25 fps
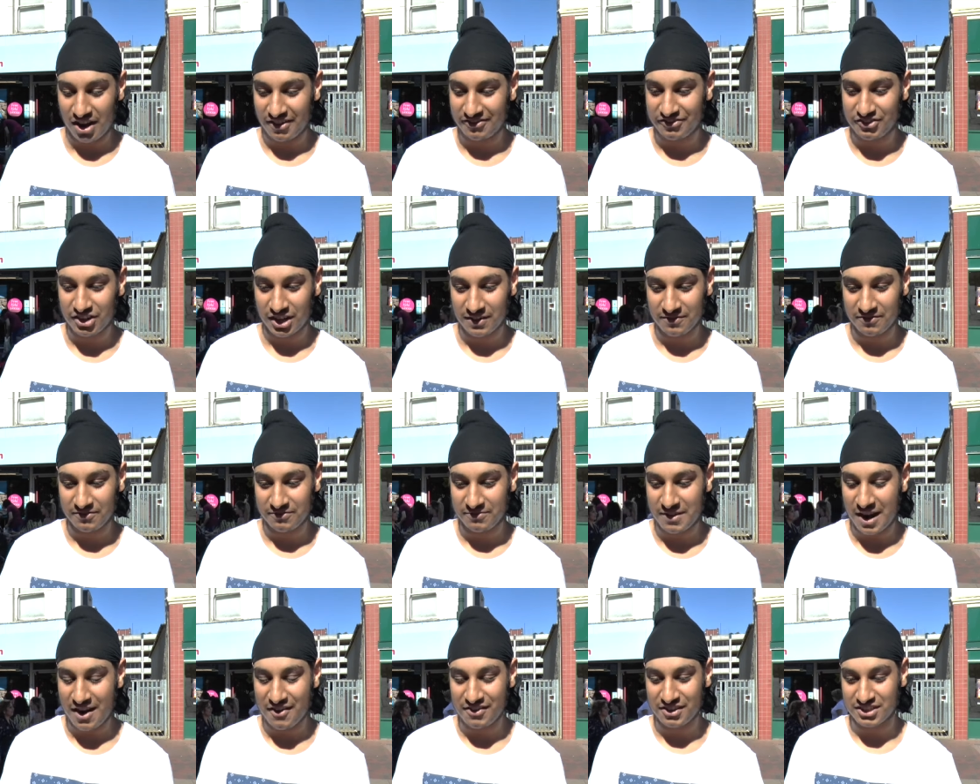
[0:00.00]
I've
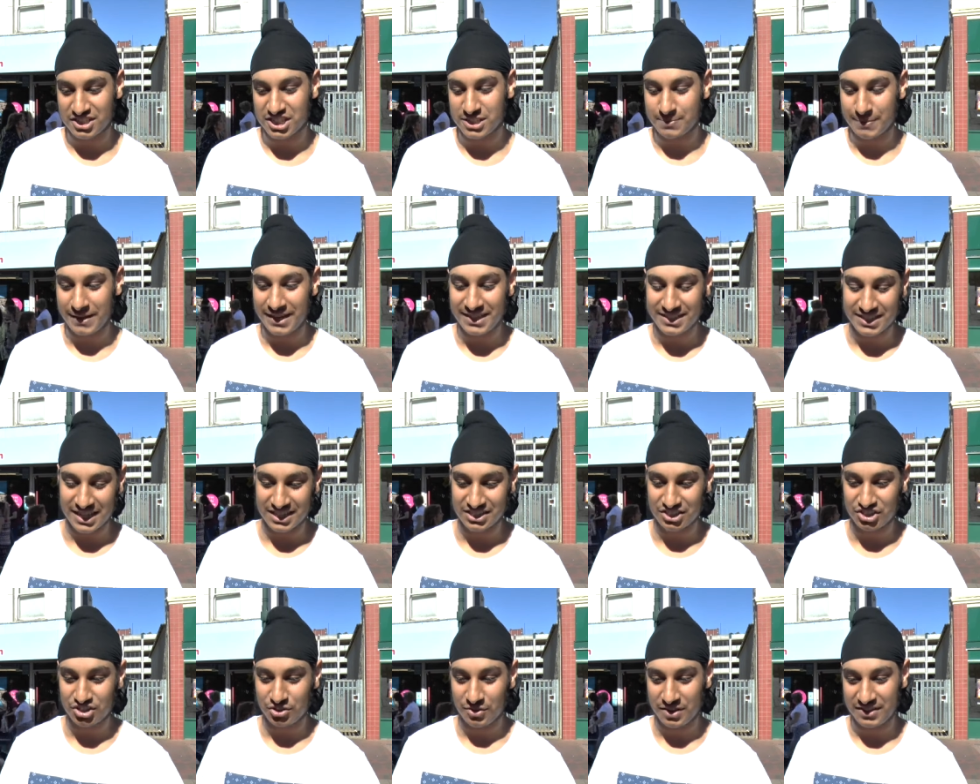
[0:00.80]
done various speed
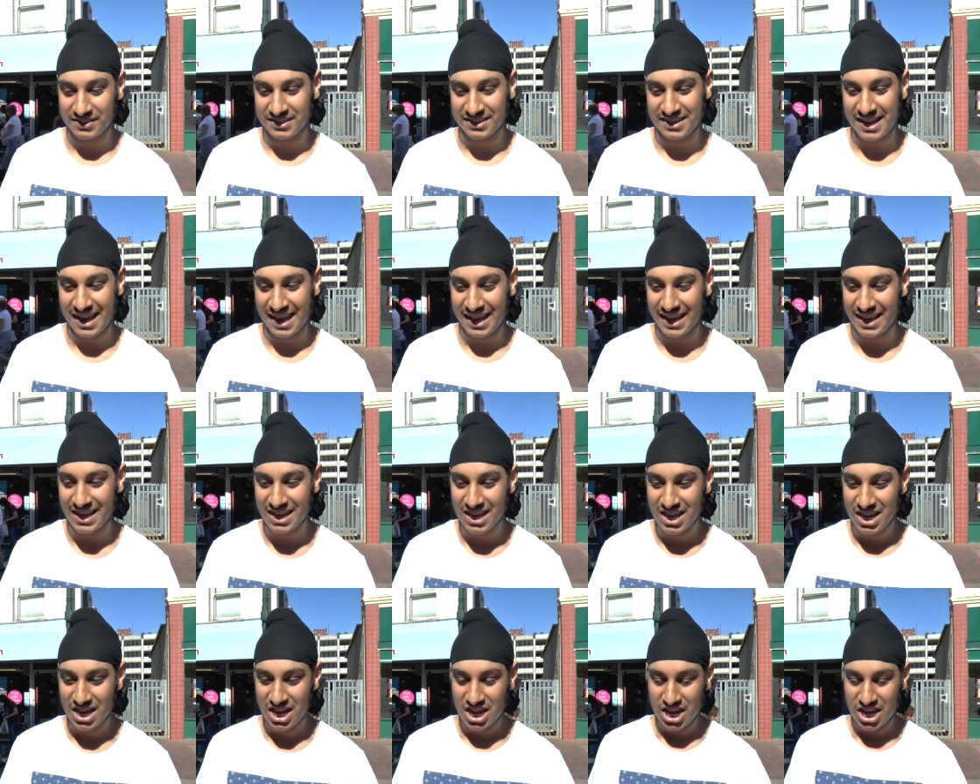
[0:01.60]
tests during the day.